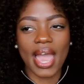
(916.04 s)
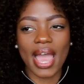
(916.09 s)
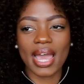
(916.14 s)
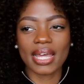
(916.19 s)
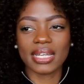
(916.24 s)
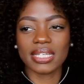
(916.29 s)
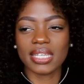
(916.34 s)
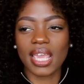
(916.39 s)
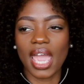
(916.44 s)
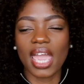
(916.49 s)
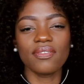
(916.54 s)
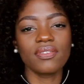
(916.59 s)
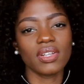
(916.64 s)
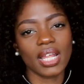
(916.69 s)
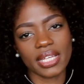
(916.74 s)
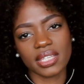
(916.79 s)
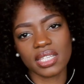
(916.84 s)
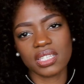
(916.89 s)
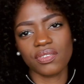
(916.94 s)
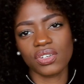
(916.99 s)
And yeah, if you
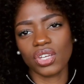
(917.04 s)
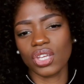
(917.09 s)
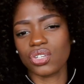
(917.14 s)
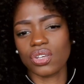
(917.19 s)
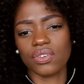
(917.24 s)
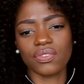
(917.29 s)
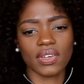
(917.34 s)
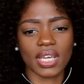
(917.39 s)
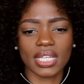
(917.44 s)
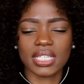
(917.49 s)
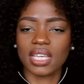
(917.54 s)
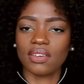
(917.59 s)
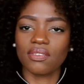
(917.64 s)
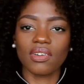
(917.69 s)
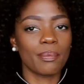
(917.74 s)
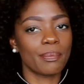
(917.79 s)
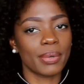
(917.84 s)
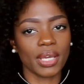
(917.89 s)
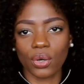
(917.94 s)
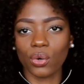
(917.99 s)
like this video, don't forget to give
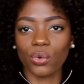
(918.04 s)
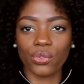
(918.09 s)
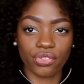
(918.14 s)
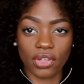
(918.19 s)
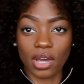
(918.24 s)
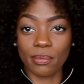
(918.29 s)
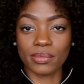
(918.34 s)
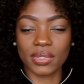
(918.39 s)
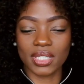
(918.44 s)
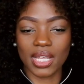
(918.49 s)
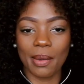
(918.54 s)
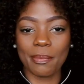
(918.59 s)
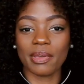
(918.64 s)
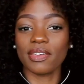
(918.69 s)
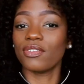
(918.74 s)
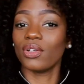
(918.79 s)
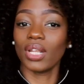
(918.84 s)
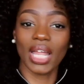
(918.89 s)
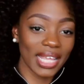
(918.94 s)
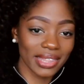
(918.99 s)
it a big old thumbs up.
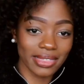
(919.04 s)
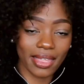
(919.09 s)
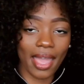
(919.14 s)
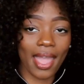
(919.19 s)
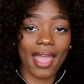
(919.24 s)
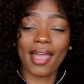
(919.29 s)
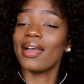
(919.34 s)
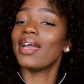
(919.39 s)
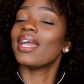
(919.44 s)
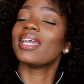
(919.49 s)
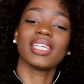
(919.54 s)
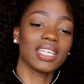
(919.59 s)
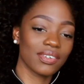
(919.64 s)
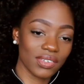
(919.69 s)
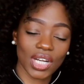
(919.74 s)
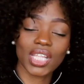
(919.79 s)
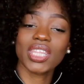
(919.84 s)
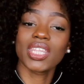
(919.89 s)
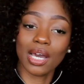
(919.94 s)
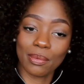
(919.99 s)
If you like the hair, give
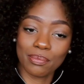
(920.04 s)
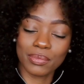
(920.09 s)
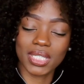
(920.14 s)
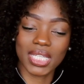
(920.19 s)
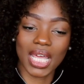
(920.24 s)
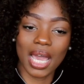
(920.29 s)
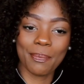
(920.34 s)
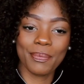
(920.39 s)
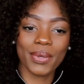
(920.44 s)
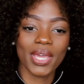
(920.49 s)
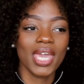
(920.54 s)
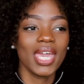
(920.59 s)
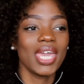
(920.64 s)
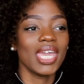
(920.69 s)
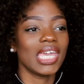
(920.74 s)
it a thumbs up.